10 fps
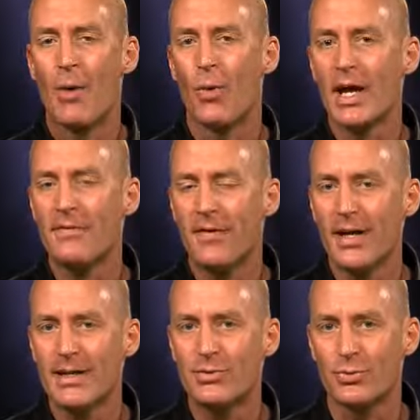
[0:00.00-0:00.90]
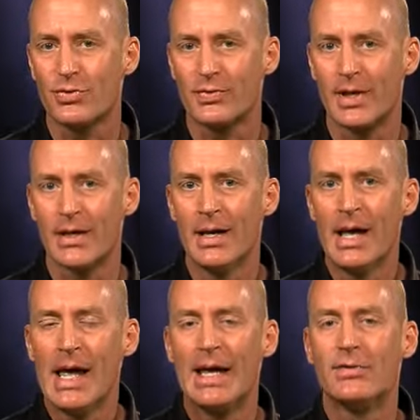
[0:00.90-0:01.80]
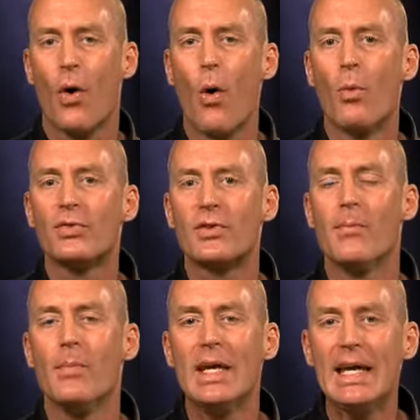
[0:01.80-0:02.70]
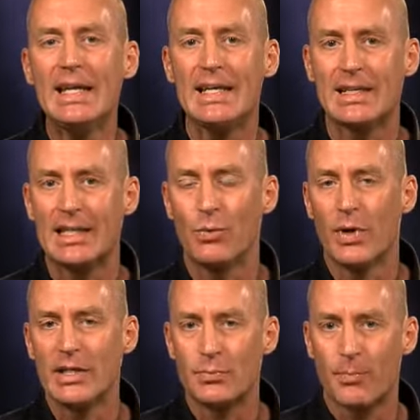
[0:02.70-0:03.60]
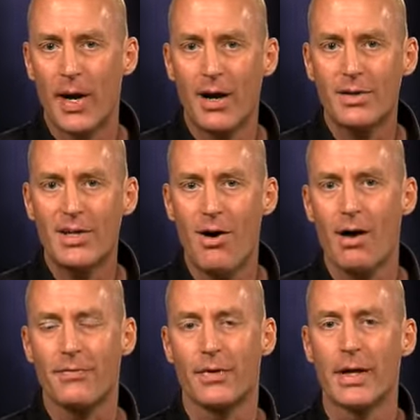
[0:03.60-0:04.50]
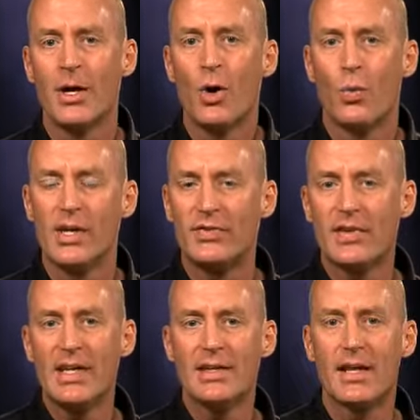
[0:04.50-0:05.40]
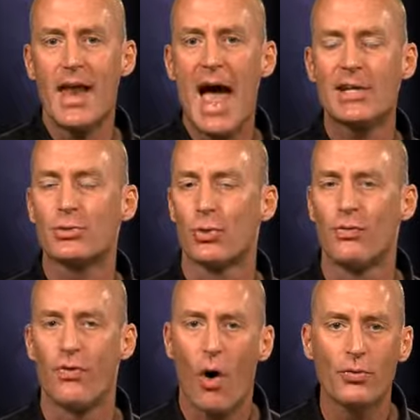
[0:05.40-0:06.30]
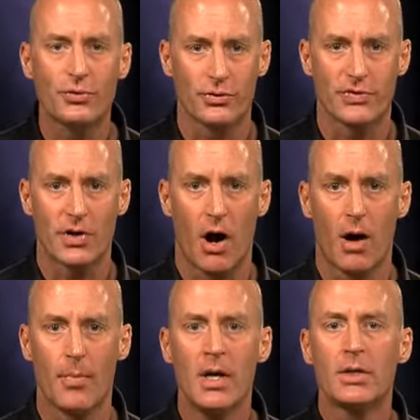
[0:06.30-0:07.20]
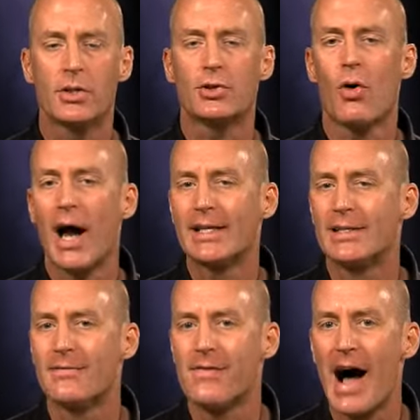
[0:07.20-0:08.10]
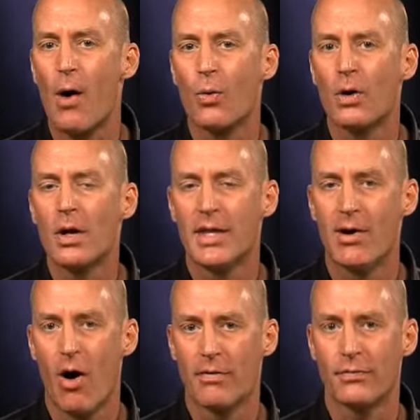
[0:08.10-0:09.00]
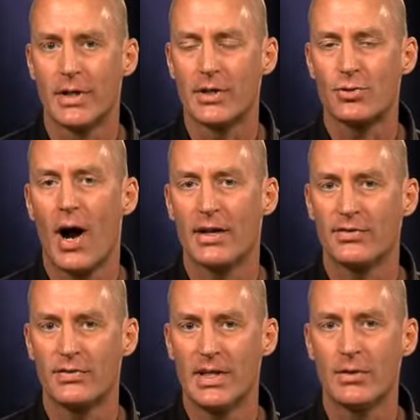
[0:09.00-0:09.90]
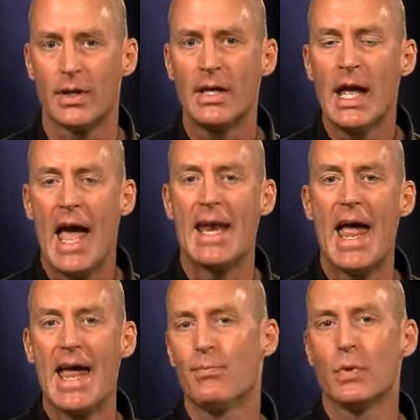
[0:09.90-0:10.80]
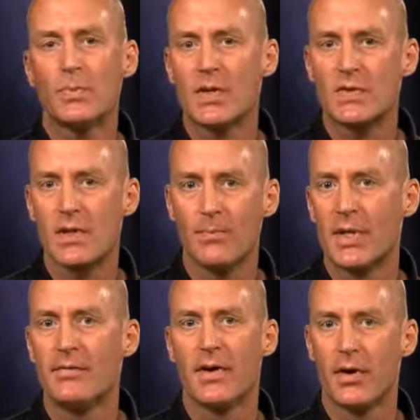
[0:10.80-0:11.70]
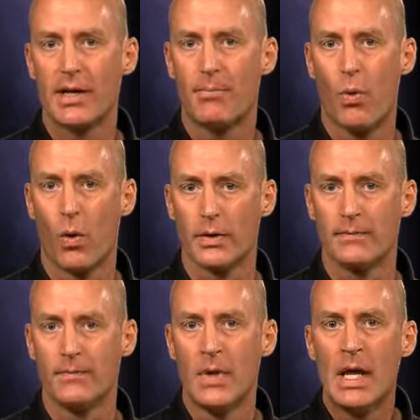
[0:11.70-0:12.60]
And what I find interesting is almost immediately when he's prepared the offering, we see in the natural vultures come to try to devour the offering, to try to steal it. And Abram does something very important.